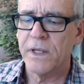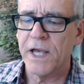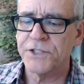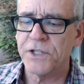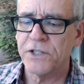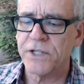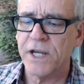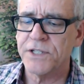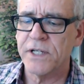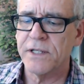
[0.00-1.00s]
SLS
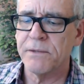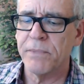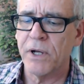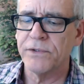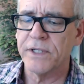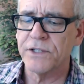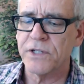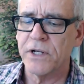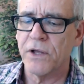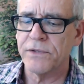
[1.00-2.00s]
guys say that belting is
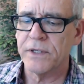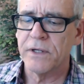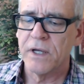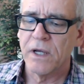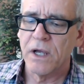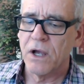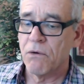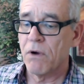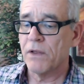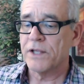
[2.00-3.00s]
unhealthy.
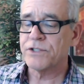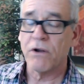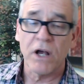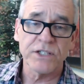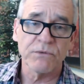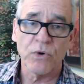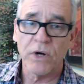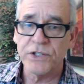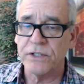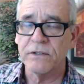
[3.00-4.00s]
Well, that's an awesome
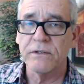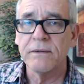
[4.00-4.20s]
question.